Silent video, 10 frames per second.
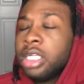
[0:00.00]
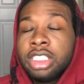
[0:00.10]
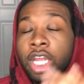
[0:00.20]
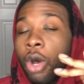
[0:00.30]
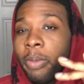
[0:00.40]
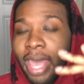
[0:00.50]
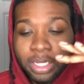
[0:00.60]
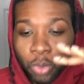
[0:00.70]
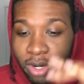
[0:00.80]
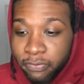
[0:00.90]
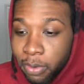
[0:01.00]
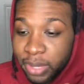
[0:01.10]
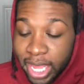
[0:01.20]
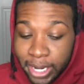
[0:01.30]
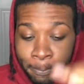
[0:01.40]
J-Hope has went from
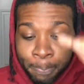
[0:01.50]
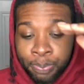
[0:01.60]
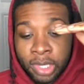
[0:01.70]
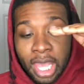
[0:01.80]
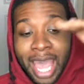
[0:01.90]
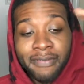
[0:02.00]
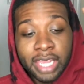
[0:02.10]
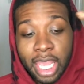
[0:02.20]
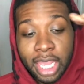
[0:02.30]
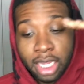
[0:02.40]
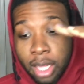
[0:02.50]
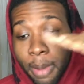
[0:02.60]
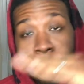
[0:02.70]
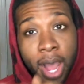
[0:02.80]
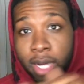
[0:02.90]
like having a
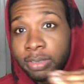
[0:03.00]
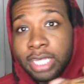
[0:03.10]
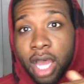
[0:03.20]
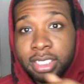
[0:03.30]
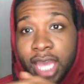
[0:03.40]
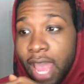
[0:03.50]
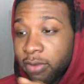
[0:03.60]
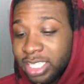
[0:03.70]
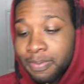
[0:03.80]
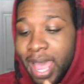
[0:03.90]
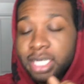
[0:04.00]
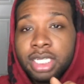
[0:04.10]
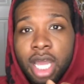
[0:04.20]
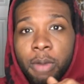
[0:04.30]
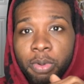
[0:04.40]
bottom style to he's
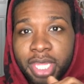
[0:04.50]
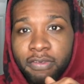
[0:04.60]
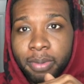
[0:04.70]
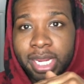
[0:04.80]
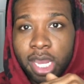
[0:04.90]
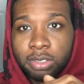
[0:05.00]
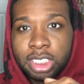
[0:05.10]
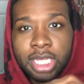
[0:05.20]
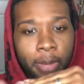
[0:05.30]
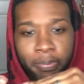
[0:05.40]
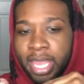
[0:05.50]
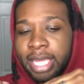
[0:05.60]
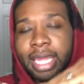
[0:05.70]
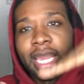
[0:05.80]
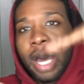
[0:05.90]
matching up with everybody else to
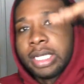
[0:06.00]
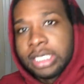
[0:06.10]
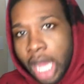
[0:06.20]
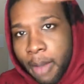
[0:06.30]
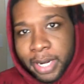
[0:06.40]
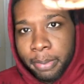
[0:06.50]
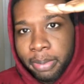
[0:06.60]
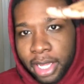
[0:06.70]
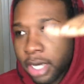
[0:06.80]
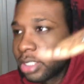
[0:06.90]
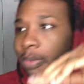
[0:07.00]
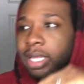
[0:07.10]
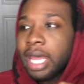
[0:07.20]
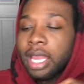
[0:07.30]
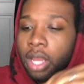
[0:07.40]
being like a dominant player, to be
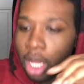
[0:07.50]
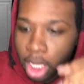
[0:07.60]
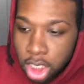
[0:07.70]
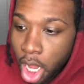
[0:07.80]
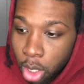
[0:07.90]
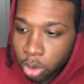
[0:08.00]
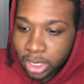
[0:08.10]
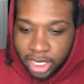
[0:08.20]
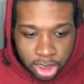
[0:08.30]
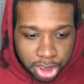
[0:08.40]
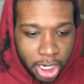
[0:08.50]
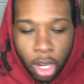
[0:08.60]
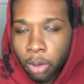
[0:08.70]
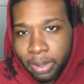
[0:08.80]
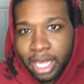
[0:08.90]
like, yo, that's a
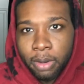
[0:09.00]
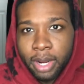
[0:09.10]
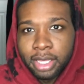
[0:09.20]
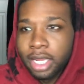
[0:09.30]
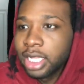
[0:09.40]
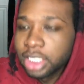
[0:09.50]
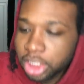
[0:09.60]
J-Hope hit right there. That's a